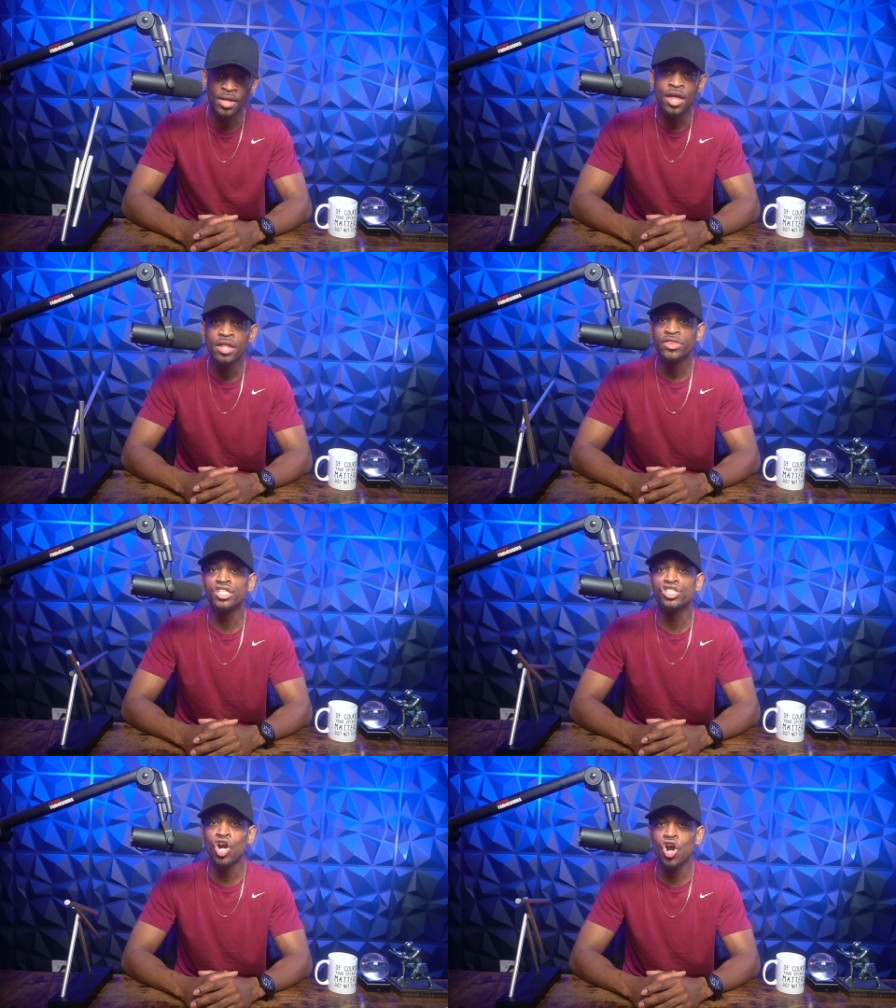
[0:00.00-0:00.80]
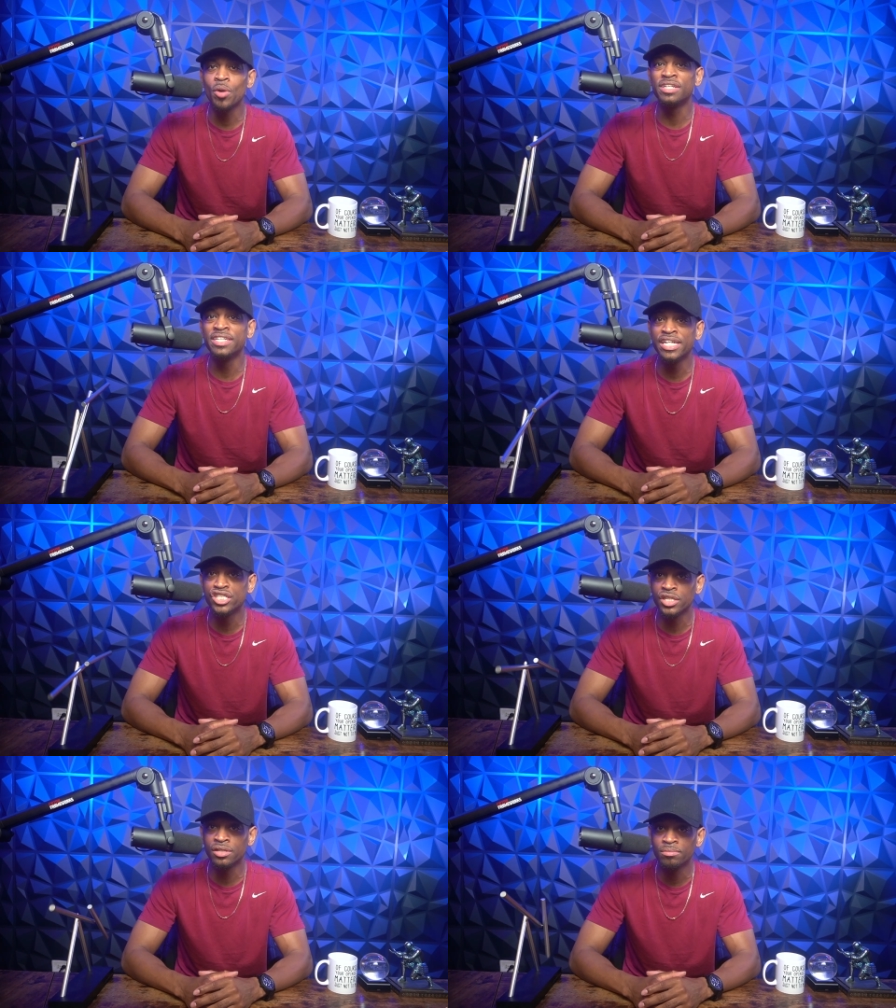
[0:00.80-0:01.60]
The term
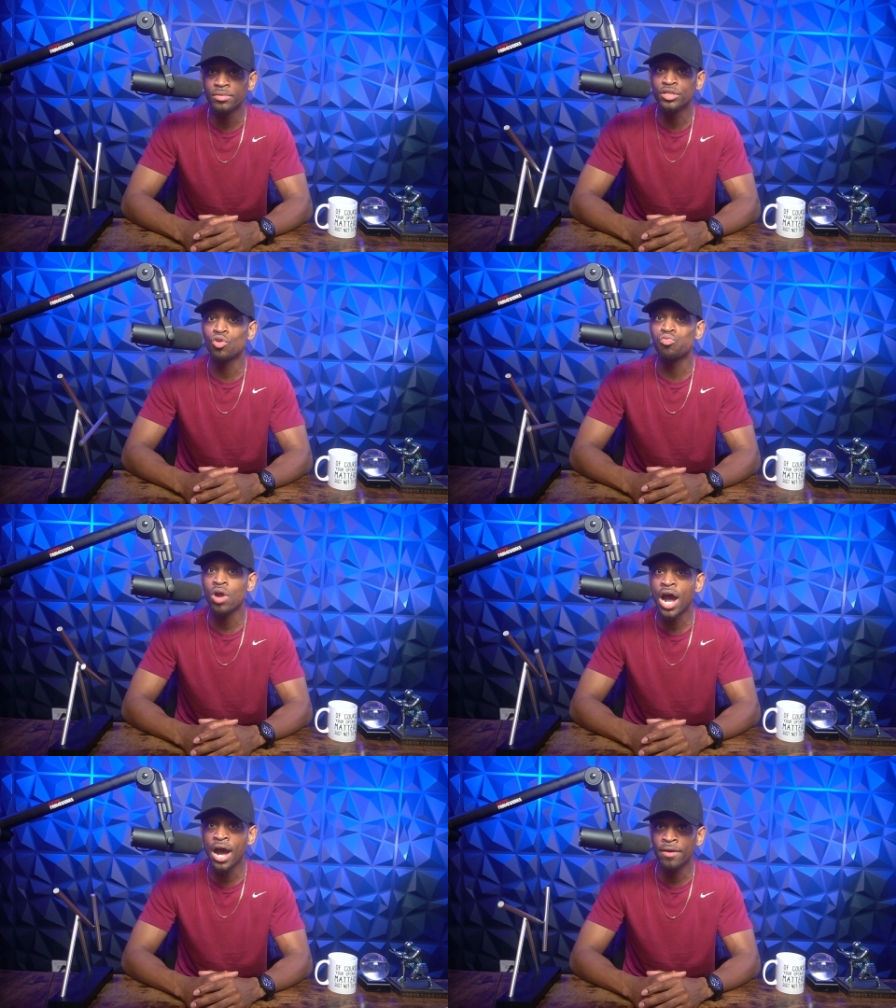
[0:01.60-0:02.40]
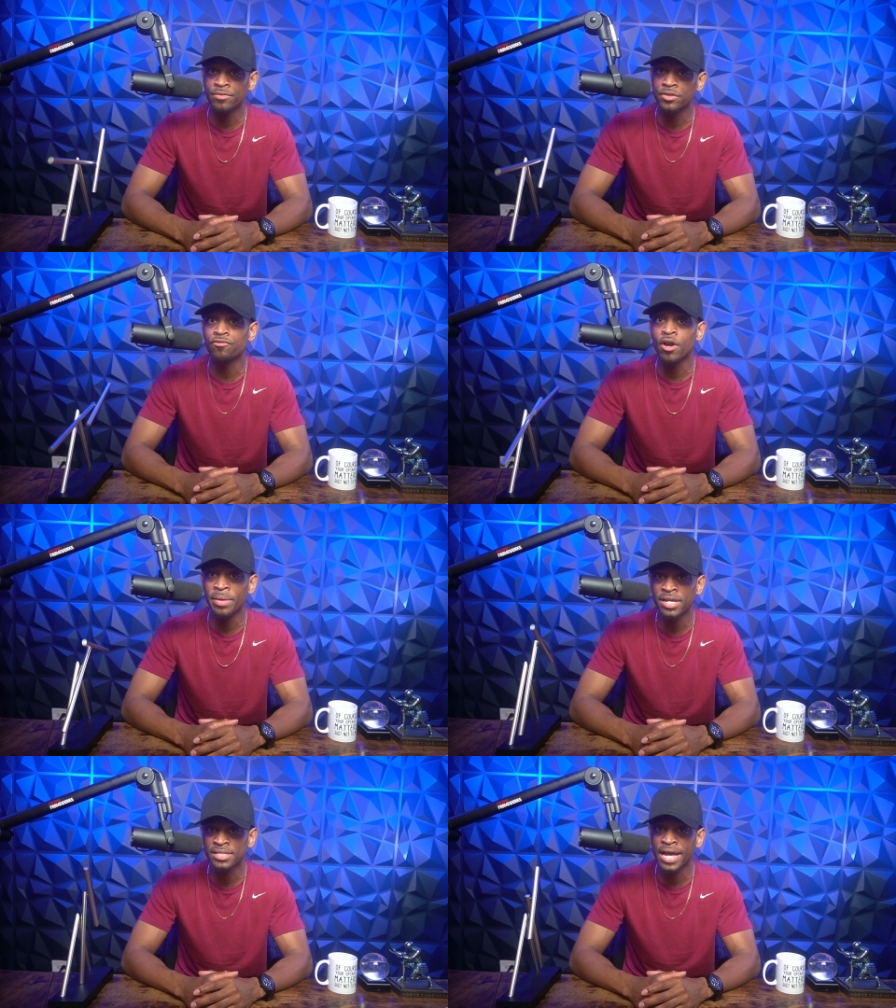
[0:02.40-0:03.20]
lynching derives from
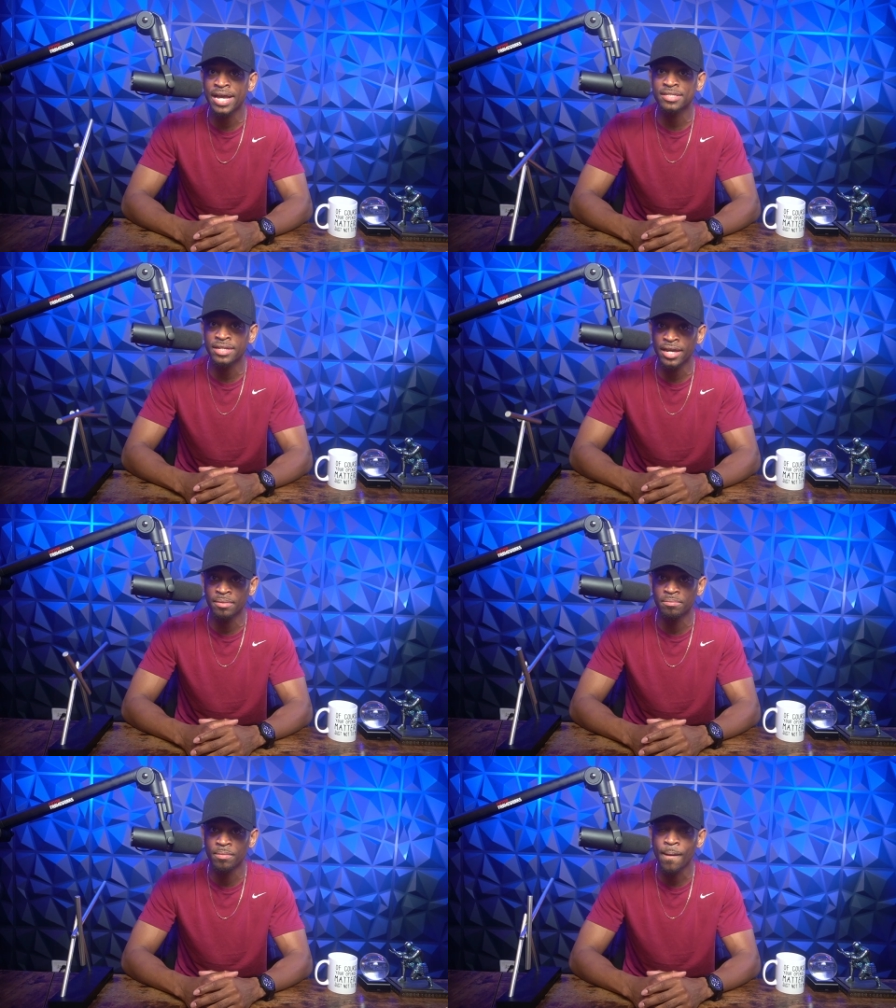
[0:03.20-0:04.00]
his last name,